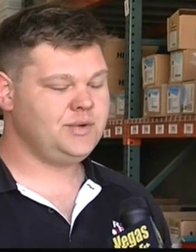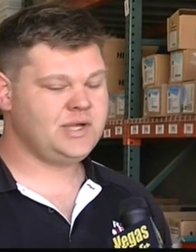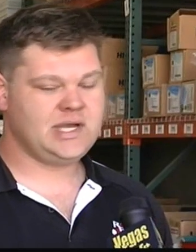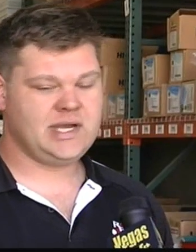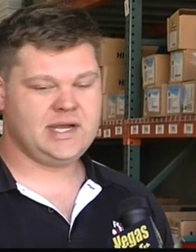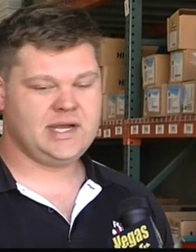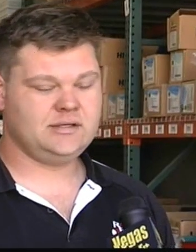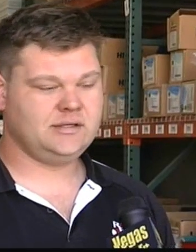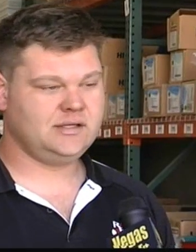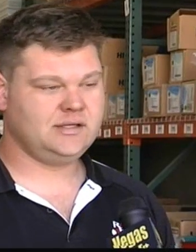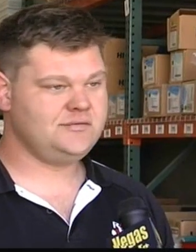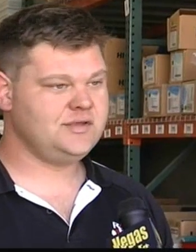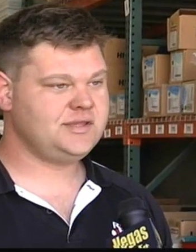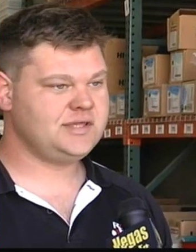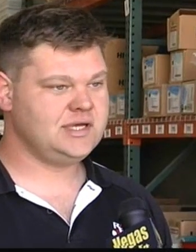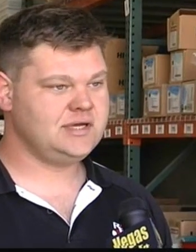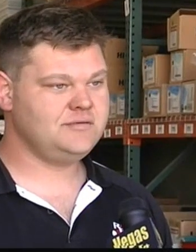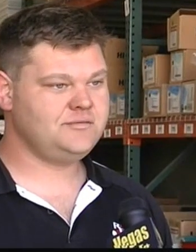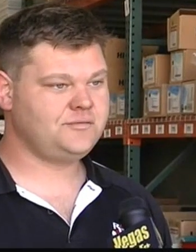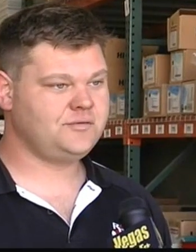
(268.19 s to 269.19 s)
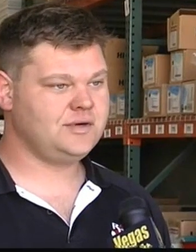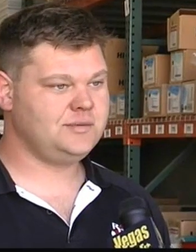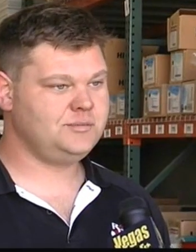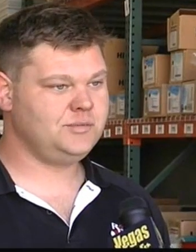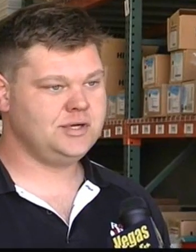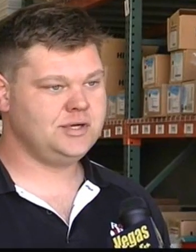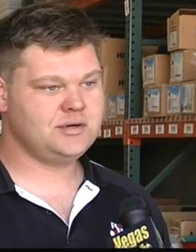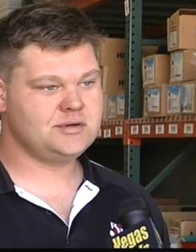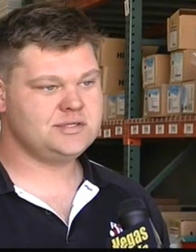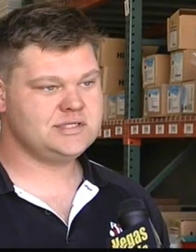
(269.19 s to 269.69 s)
We can handle everything
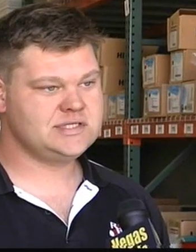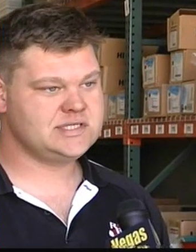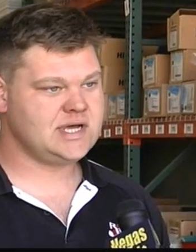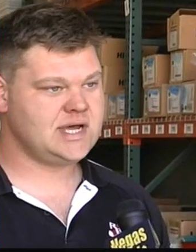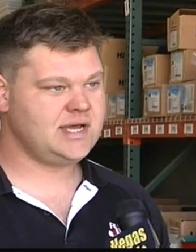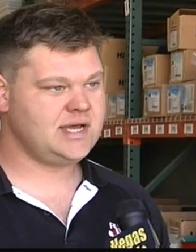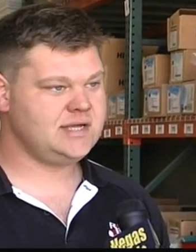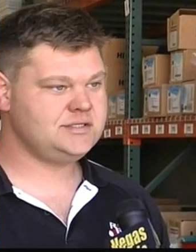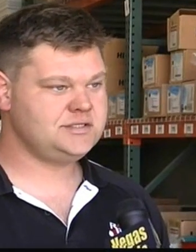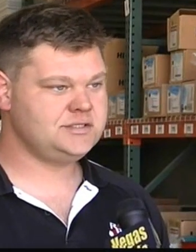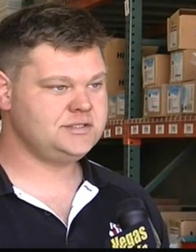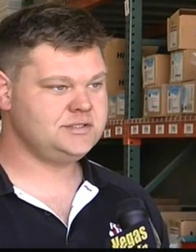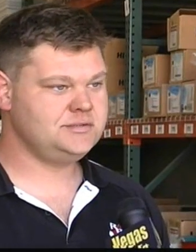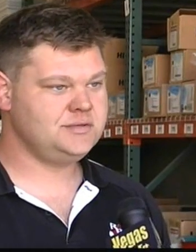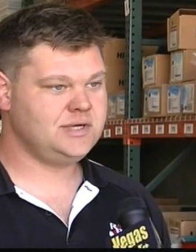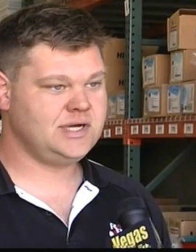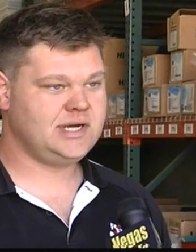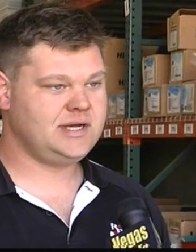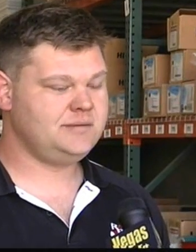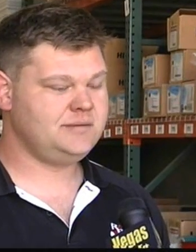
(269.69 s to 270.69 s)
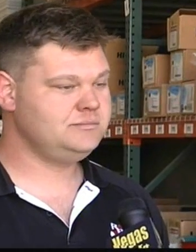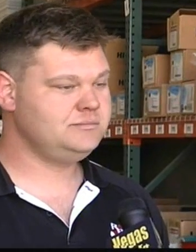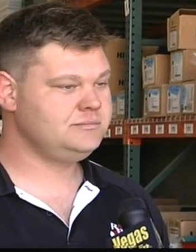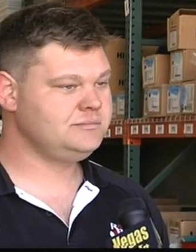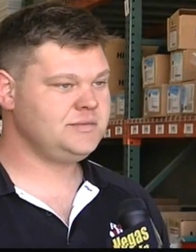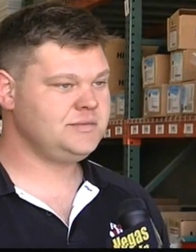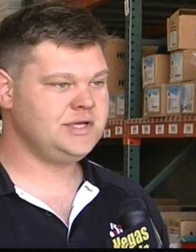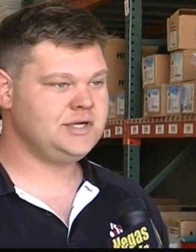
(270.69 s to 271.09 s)
from logo design to